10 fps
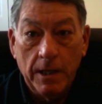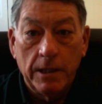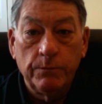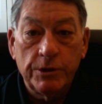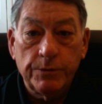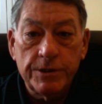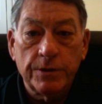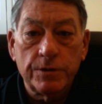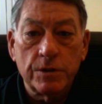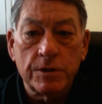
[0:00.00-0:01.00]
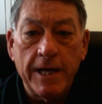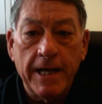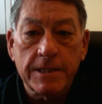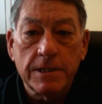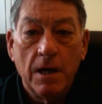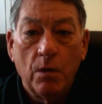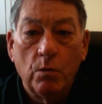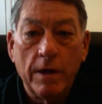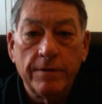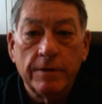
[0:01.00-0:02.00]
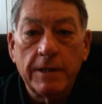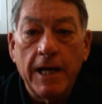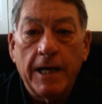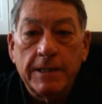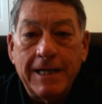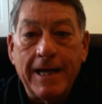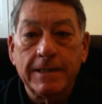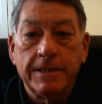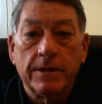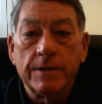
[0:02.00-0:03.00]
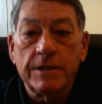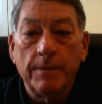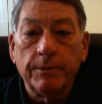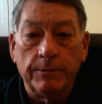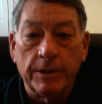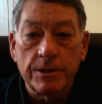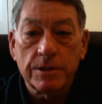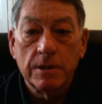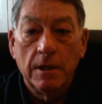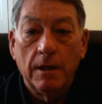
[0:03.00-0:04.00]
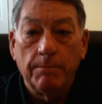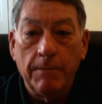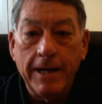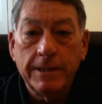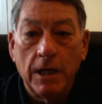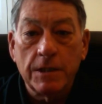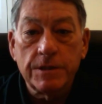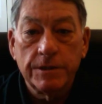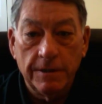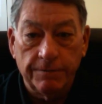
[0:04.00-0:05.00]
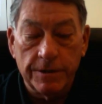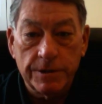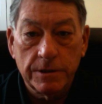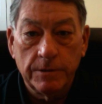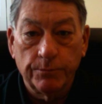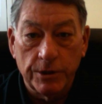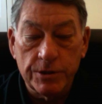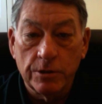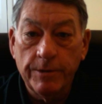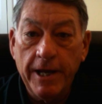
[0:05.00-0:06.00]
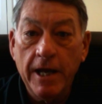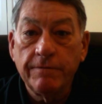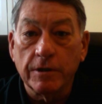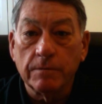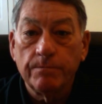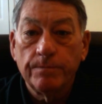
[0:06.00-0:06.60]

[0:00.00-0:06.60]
in which researchers asked whether or not dietary supplements might cause a difference in prisoner behavior.